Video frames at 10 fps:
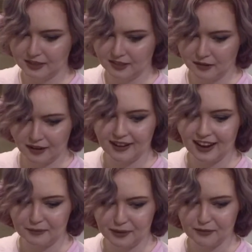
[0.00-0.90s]
Please do not
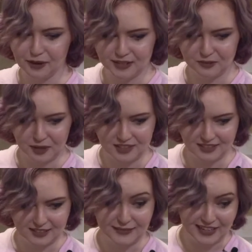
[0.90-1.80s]
hate me, friends watching
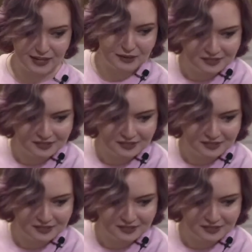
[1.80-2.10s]
this video.